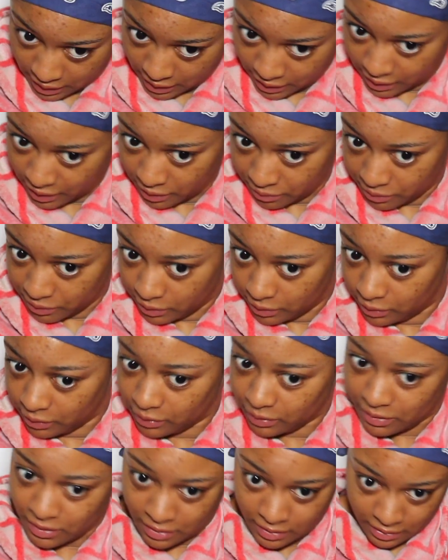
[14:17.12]
like how it
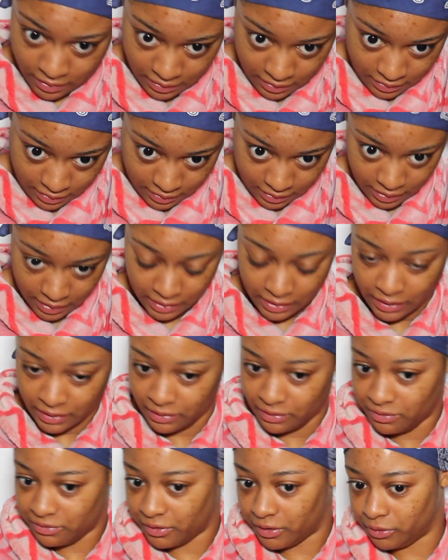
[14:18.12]
looks. I like
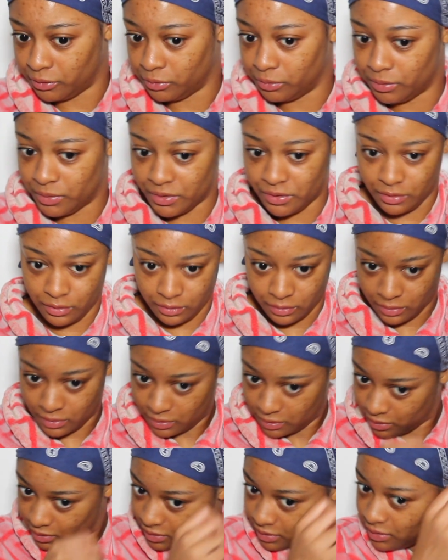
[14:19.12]
the final
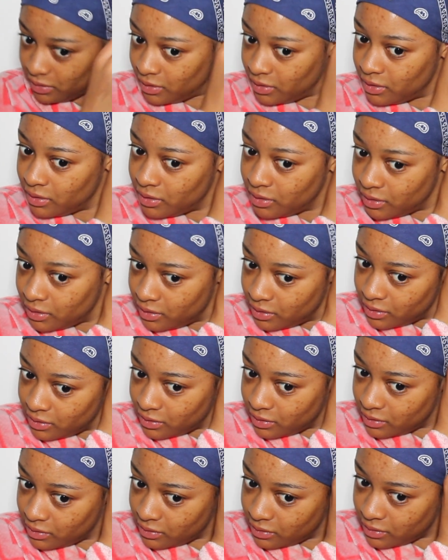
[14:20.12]
results.
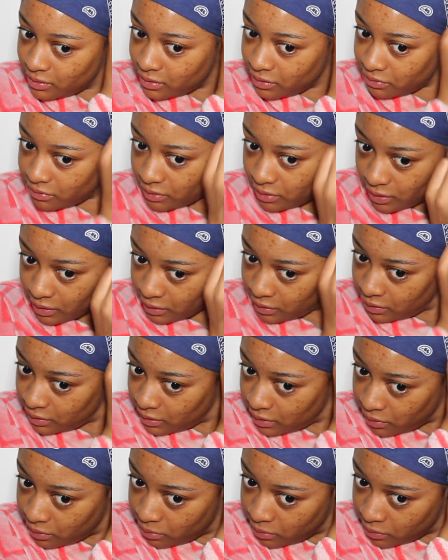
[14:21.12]
I feel like
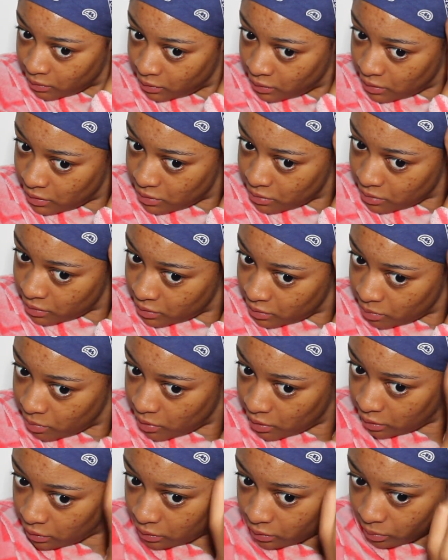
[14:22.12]
I want this one to
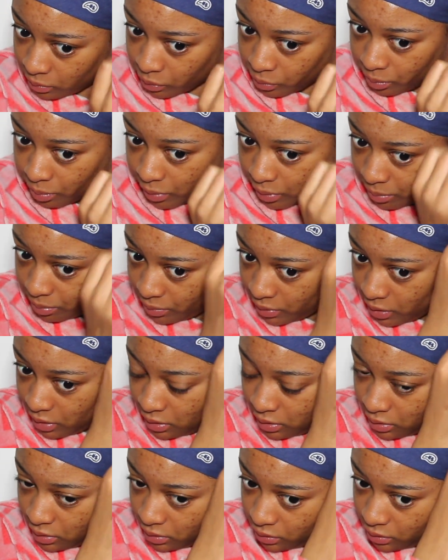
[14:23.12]
be a little more pretty.